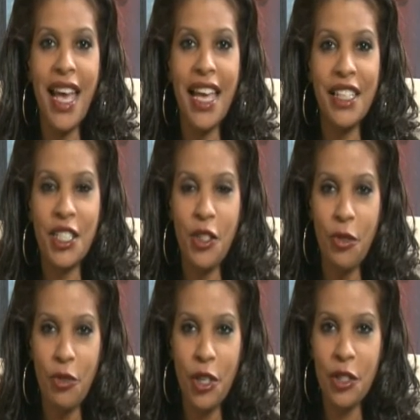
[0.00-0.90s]
and is
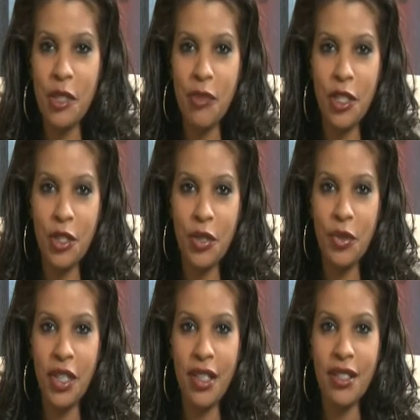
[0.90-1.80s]
thrilled to be
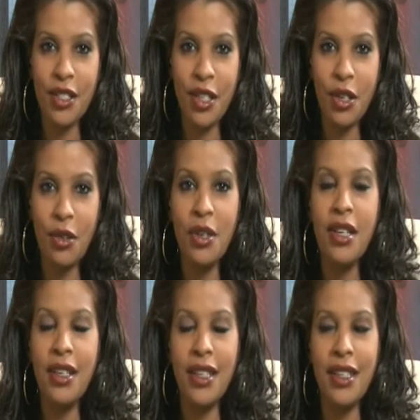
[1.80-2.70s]
doing so
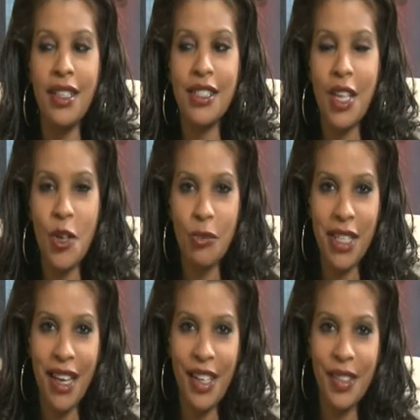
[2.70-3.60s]
in his
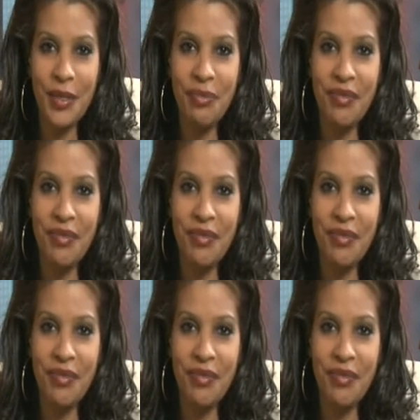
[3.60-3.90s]
hometown.